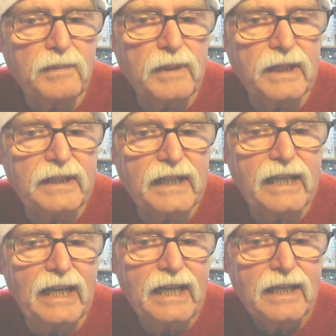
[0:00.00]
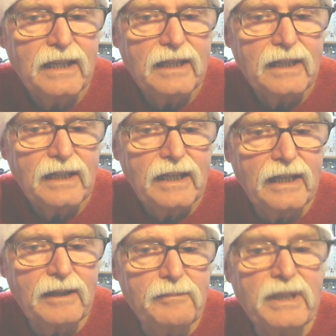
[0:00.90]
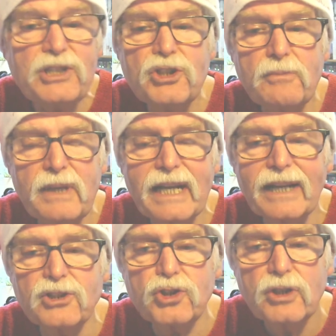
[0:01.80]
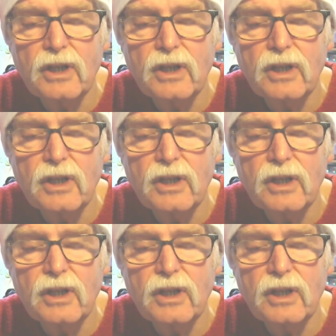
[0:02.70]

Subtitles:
Nicki Minaj.